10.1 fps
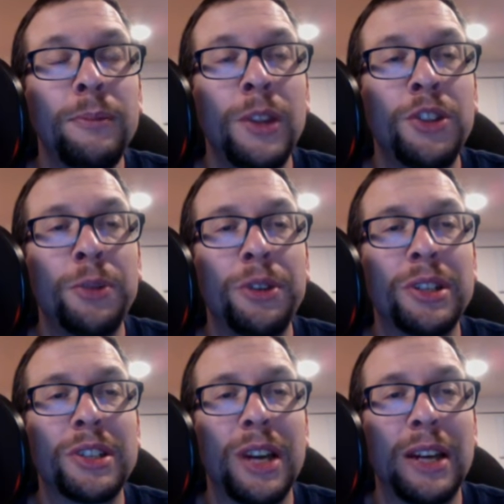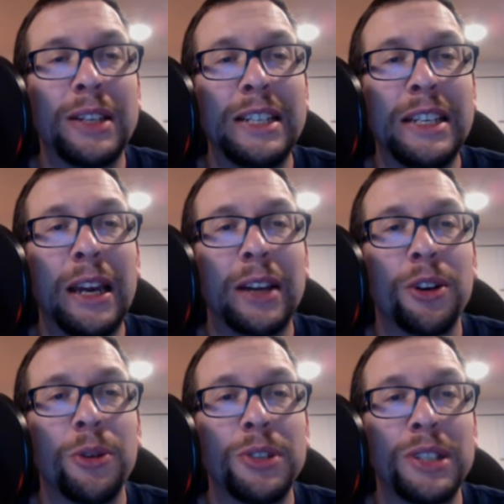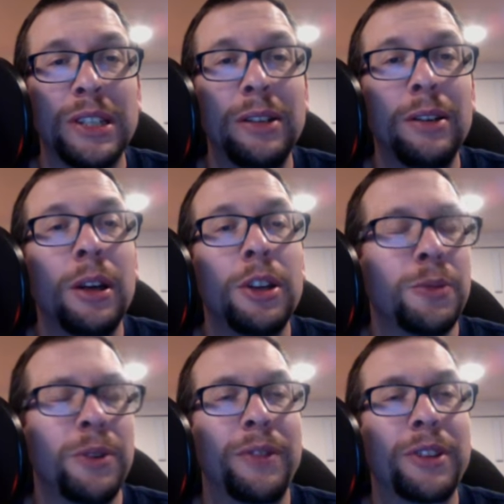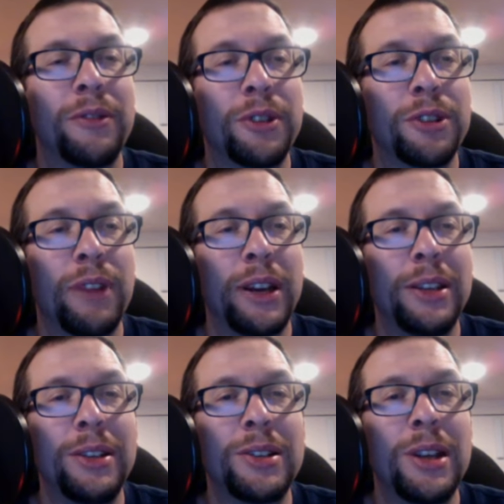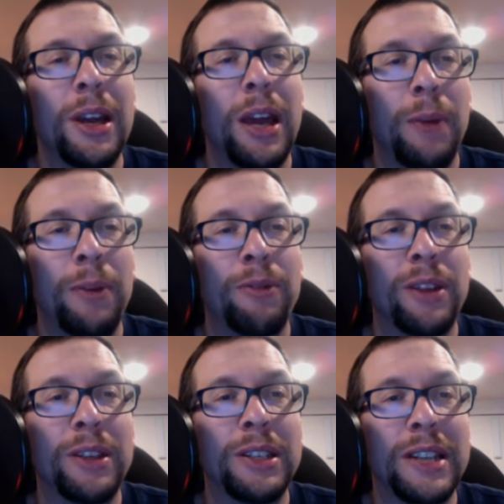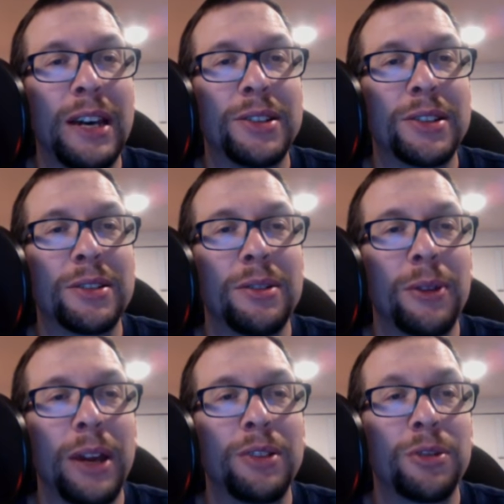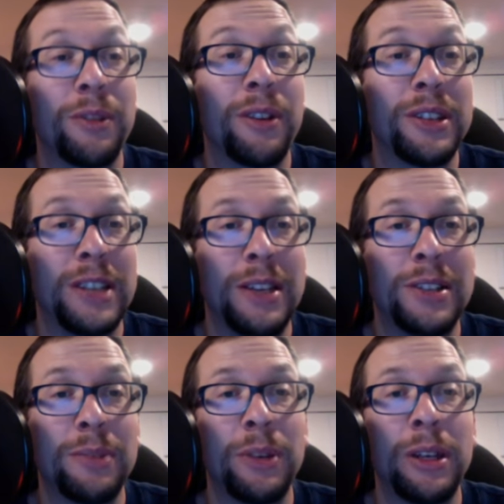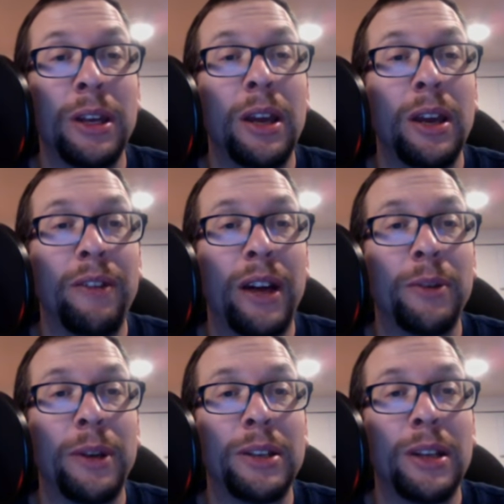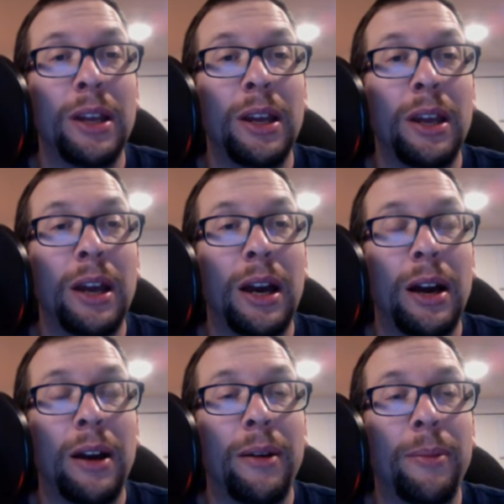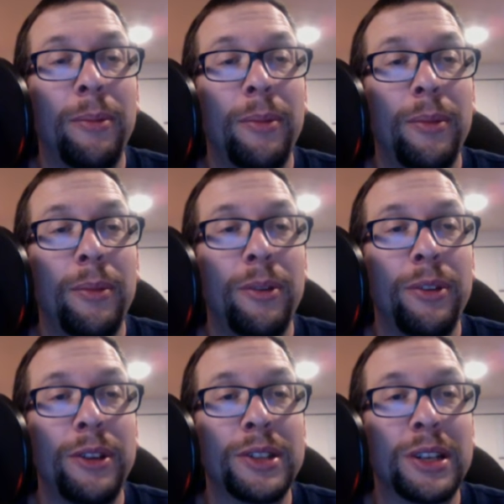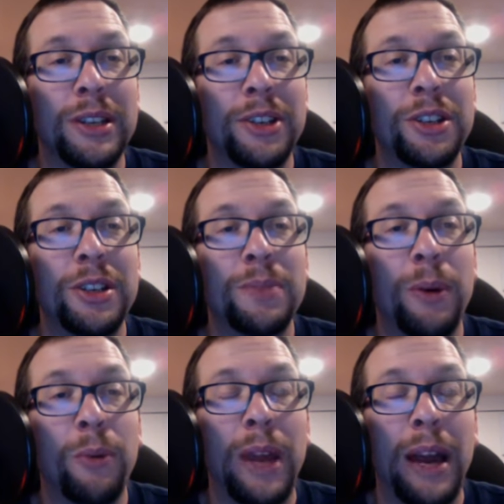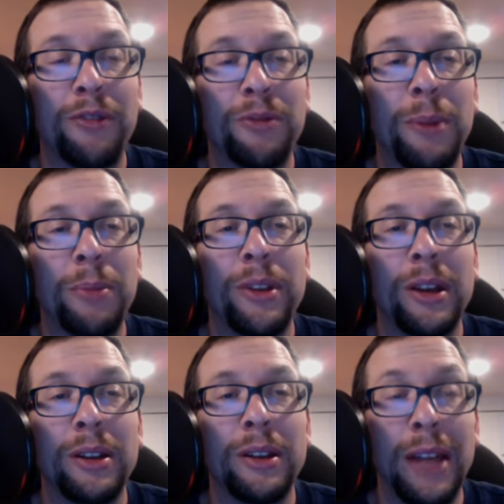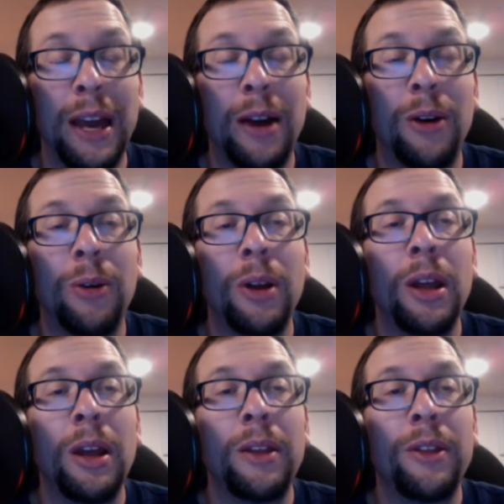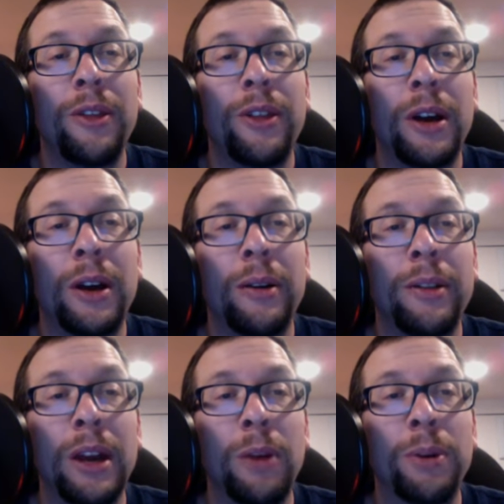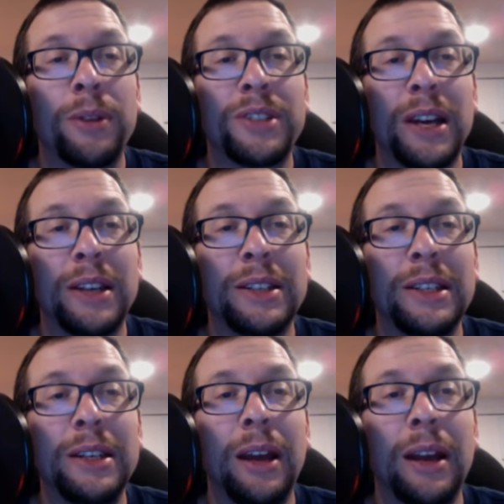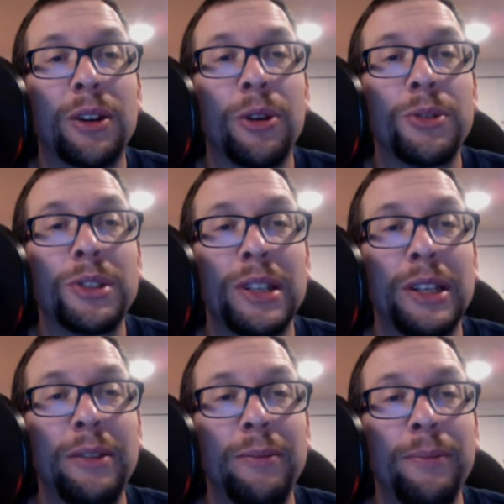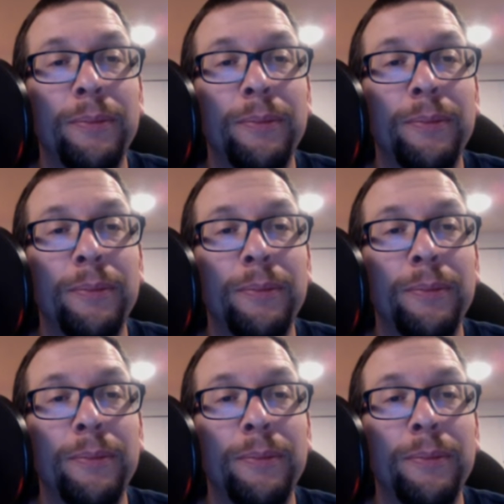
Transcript: so we're using sine d and cos d, so we don't have to convert to radians, and we run these tests. Okay, so we run the test and we evaluate um, these conditions, but we have to remember that now the, the output of sine d and cos d